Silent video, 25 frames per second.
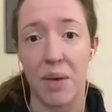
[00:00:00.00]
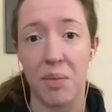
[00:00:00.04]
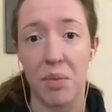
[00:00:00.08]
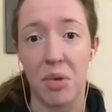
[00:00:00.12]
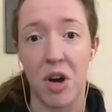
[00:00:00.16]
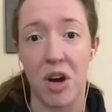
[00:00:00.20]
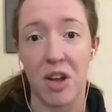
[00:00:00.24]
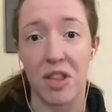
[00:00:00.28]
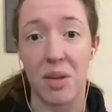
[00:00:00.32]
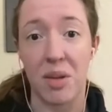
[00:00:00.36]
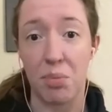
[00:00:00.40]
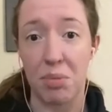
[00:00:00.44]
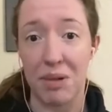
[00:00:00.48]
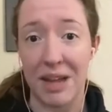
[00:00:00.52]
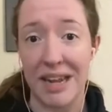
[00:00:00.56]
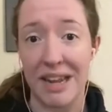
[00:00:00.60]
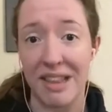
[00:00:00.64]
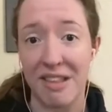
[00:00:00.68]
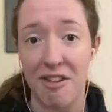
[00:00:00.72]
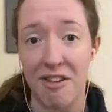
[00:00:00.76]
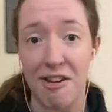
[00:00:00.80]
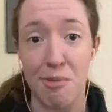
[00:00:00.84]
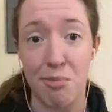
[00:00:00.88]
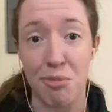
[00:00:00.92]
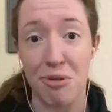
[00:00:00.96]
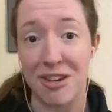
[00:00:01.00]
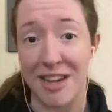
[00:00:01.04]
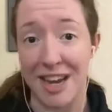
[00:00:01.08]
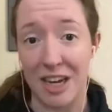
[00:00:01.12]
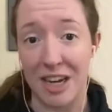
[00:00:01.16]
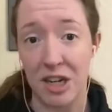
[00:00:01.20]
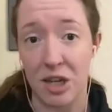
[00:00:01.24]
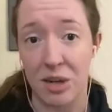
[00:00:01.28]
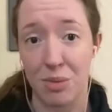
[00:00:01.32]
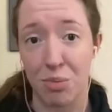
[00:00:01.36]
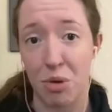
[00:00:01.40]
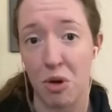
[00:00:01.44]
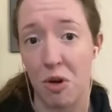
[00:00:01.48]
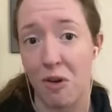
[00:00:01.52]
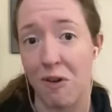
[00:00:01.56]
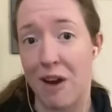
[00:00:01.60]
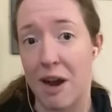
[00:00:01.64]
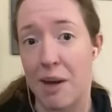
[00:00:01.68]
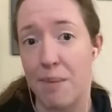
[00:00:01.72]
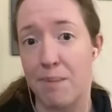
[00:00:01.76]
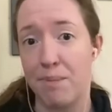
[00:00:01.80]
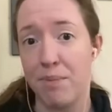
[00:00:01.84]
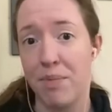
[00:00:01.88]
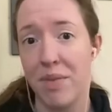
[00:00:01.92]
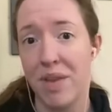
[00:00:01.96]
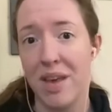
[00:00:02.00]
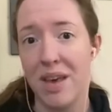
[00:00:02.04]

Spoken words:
called the Planetary Protection Program.